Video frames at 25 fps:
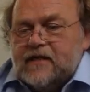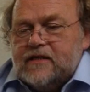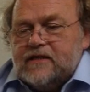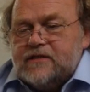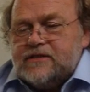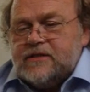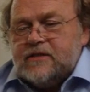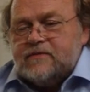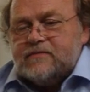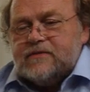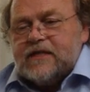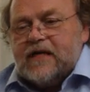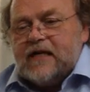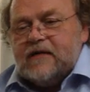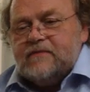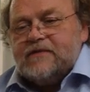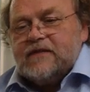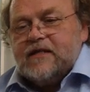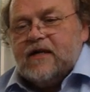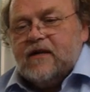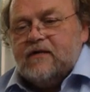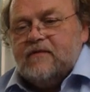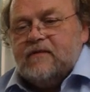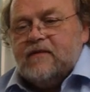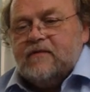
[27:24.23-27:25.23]

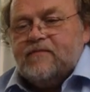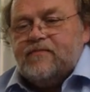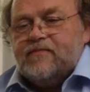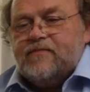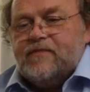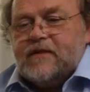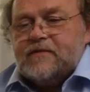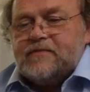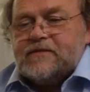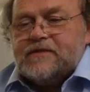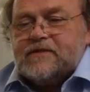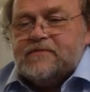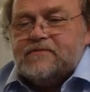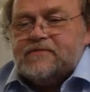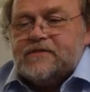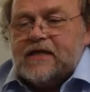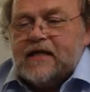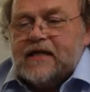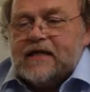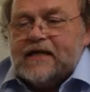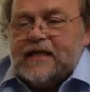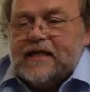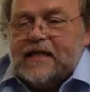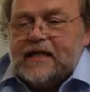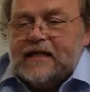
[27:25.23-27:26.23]
Sometimes, perhaps
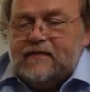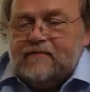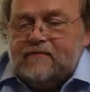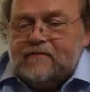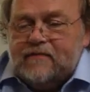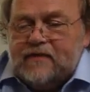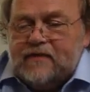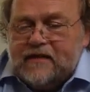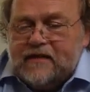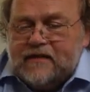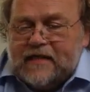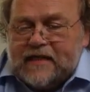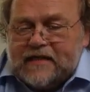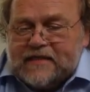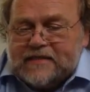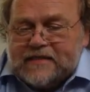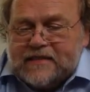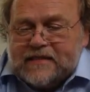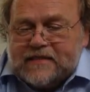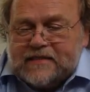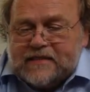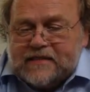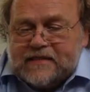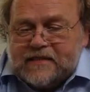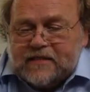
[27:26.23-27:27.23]
slightly
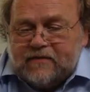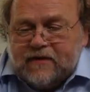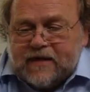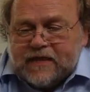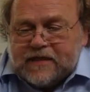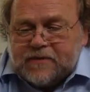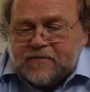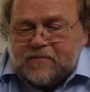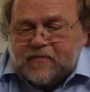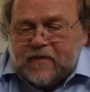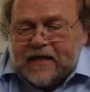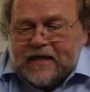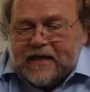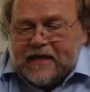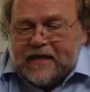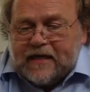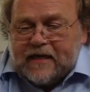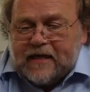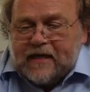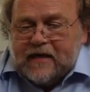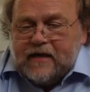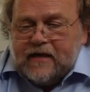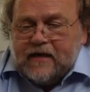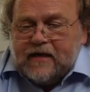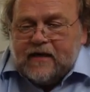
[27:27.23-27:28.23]
less easy to
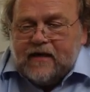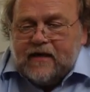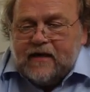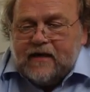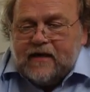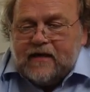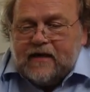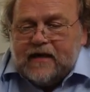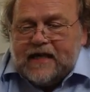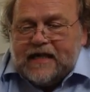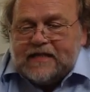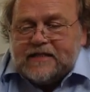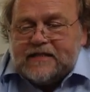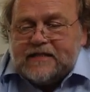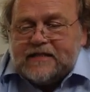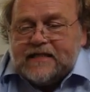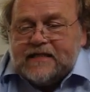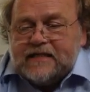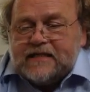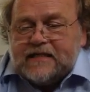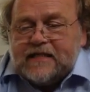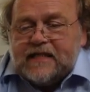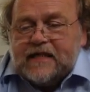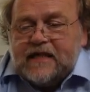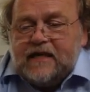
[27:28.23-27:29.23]
explain,
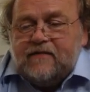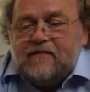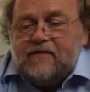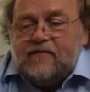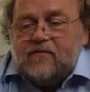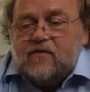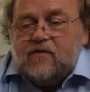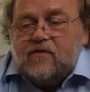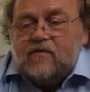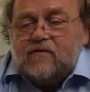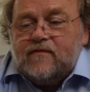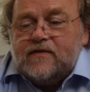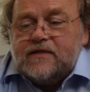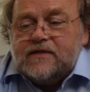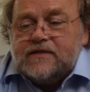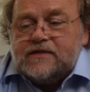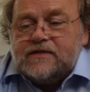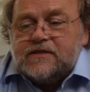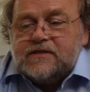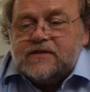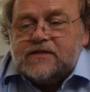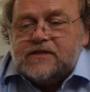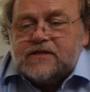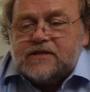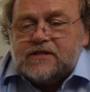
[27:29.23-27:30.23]
Estes Kefauver's
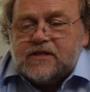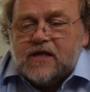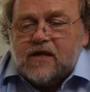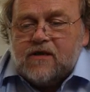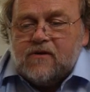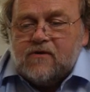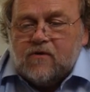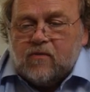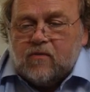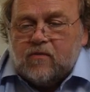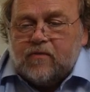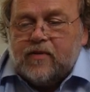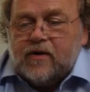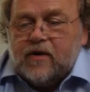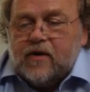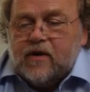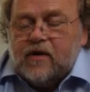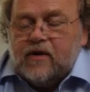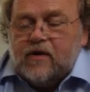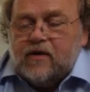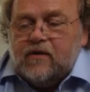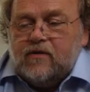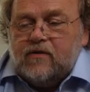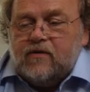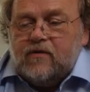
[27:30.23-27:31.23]
soap,
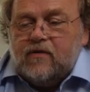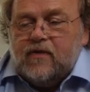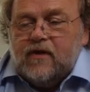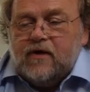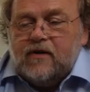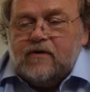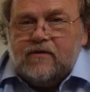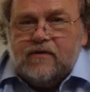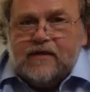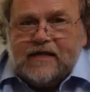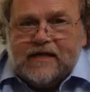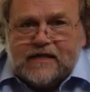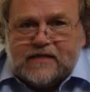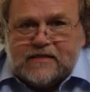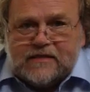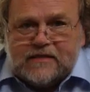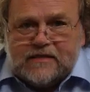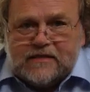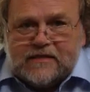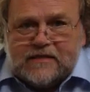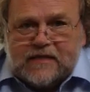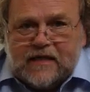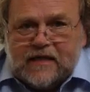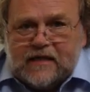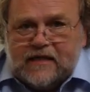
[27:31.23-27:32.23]
although
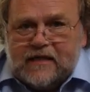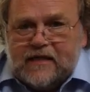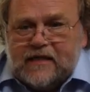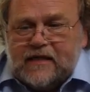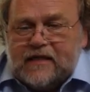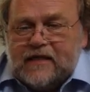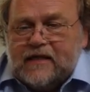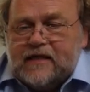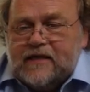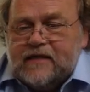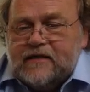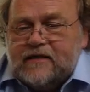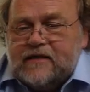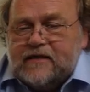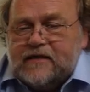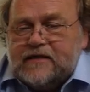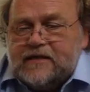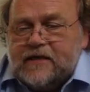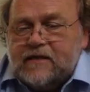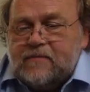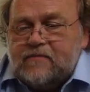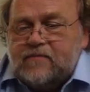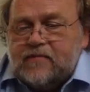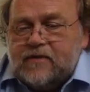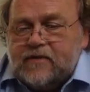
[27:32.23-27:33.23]
it's the
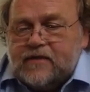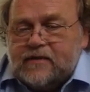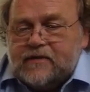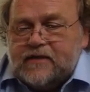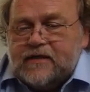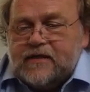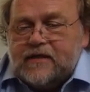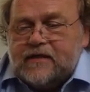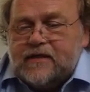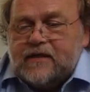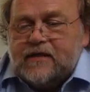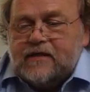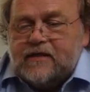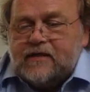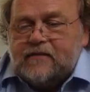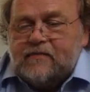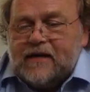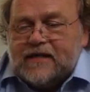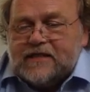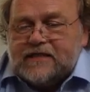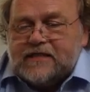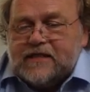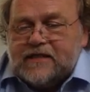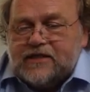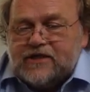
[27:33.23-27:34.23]
symbol, the
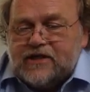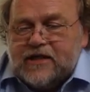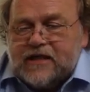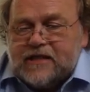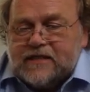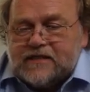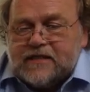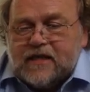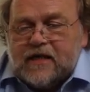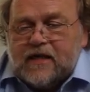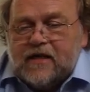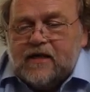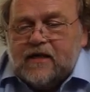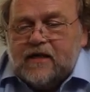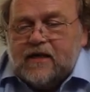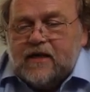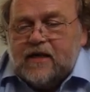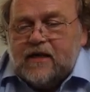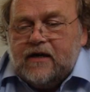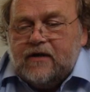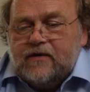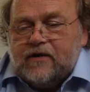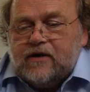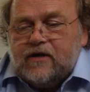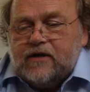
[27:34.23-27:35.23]
message is
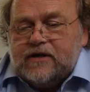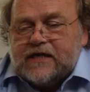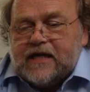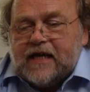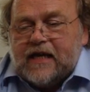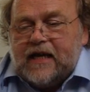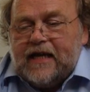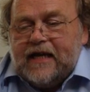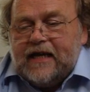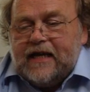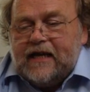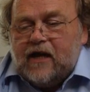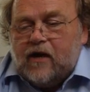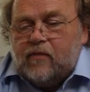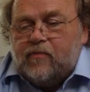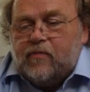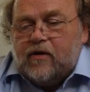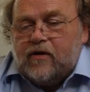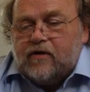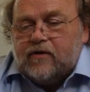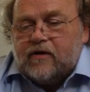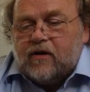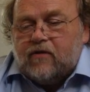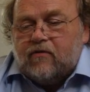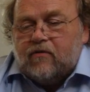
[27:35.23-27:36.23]
we're going to clean up
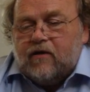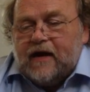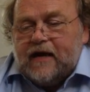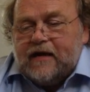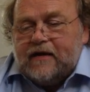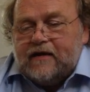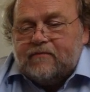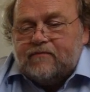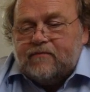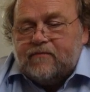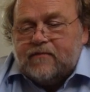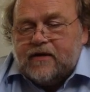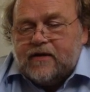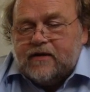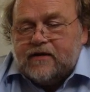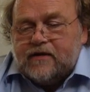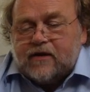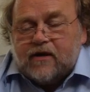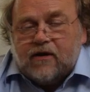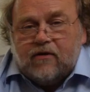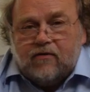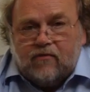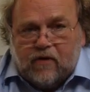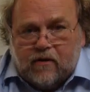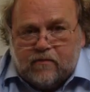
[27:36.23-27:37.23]
on crime
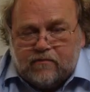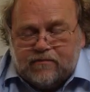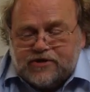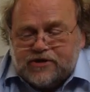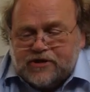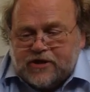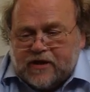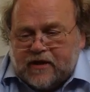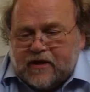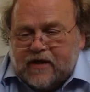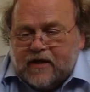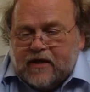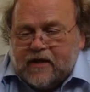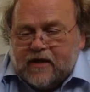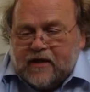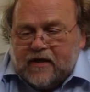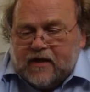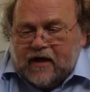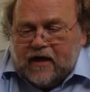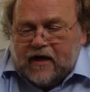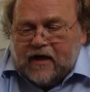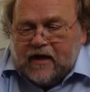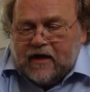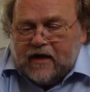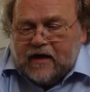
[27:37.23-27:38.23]
and corruption,
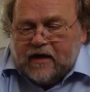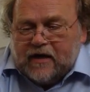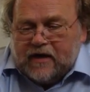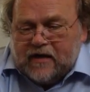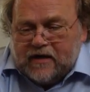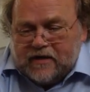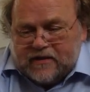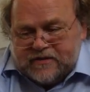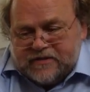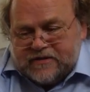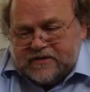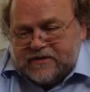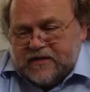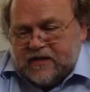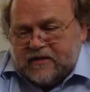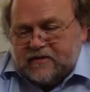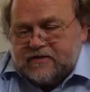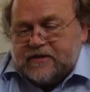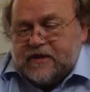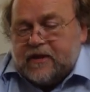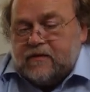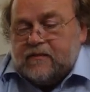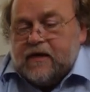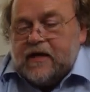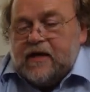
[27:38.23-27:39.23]
and
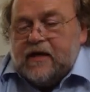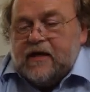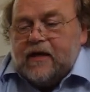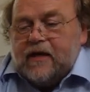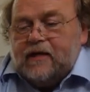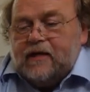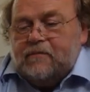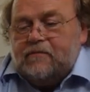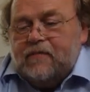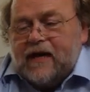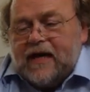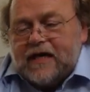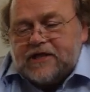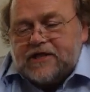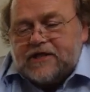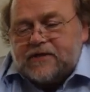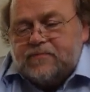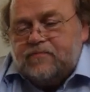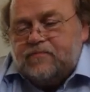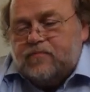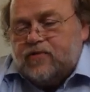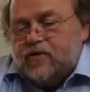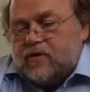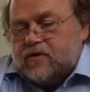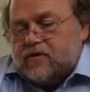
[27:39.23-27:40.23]
so
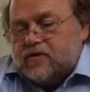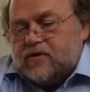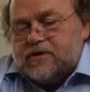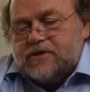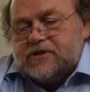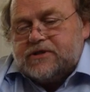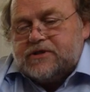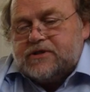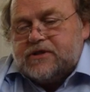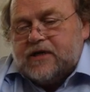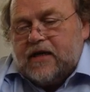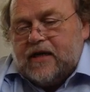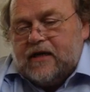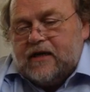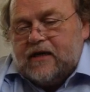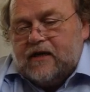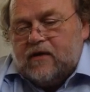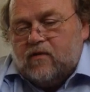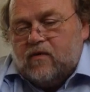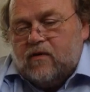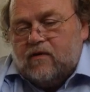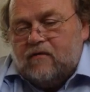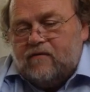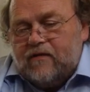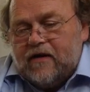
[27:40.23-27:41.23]
matchbooks
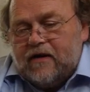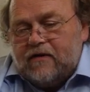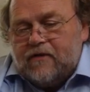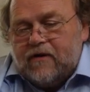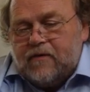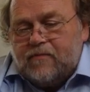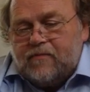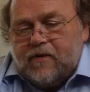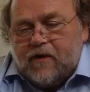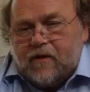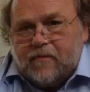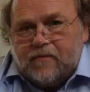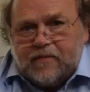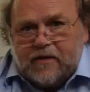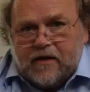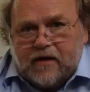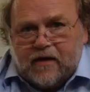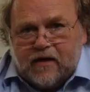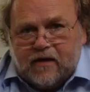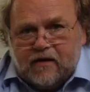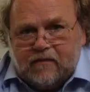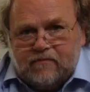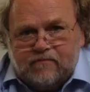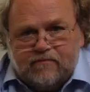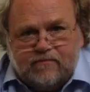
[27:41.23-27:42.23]
were very
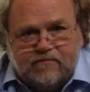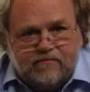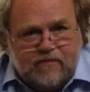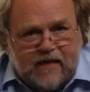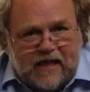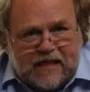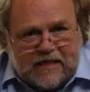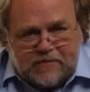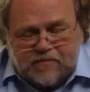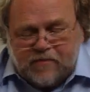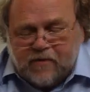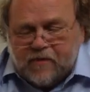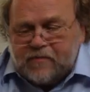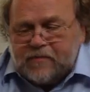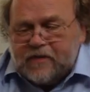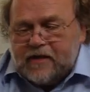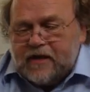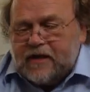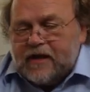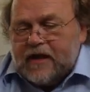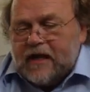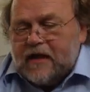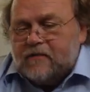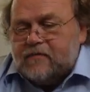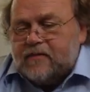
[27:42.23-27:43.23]
popular, less
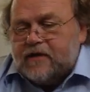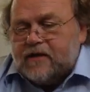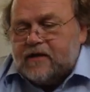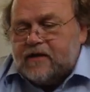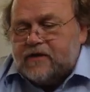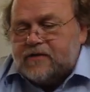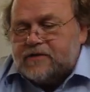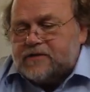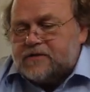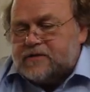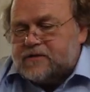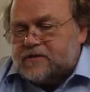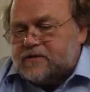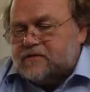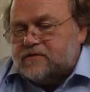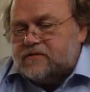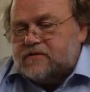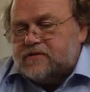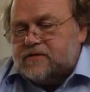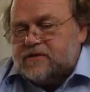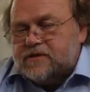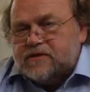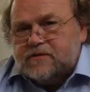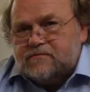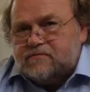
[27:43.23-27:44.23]
popular now because
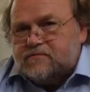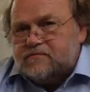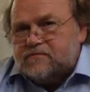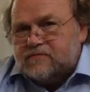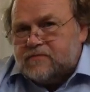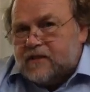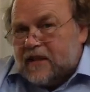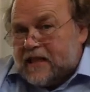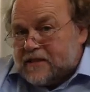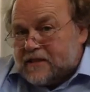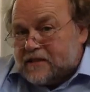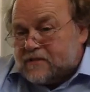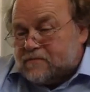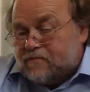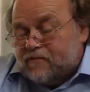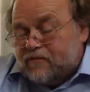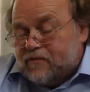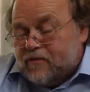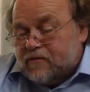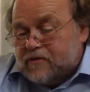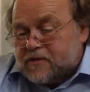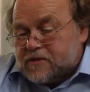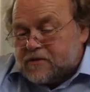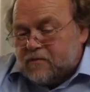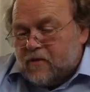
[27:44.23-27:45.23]
there's
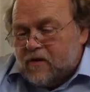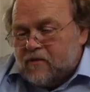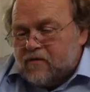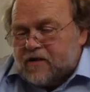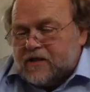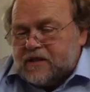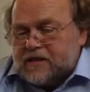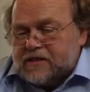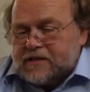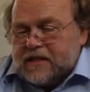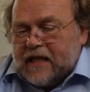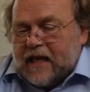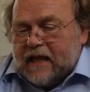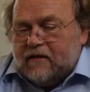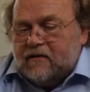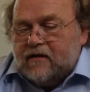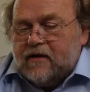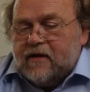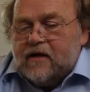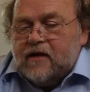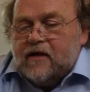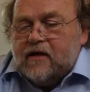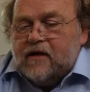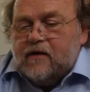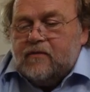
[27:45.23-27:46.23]
fewer smokers now,
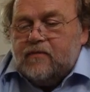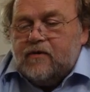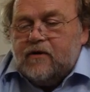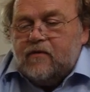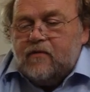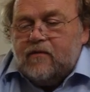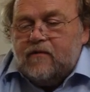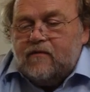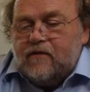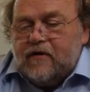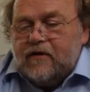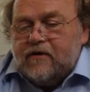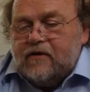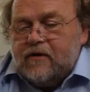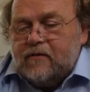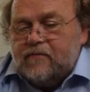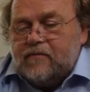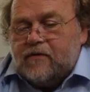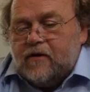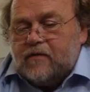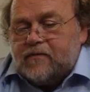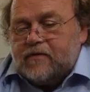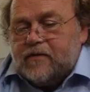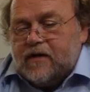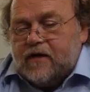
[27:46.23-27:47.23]
but were very
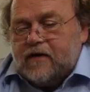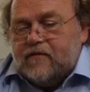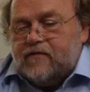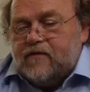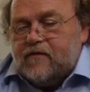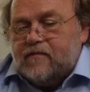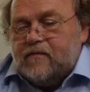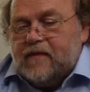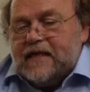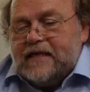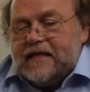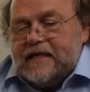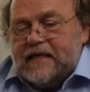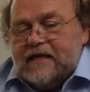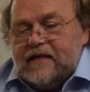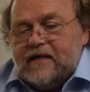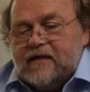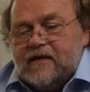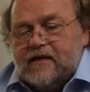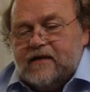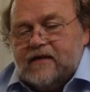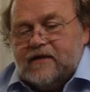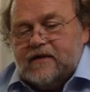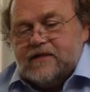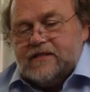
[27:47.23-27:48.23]
popular for many
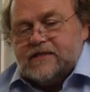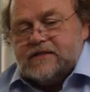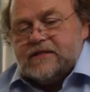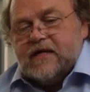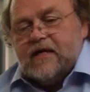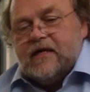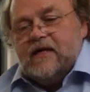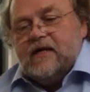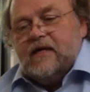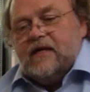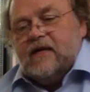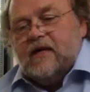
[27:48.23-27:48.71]
years.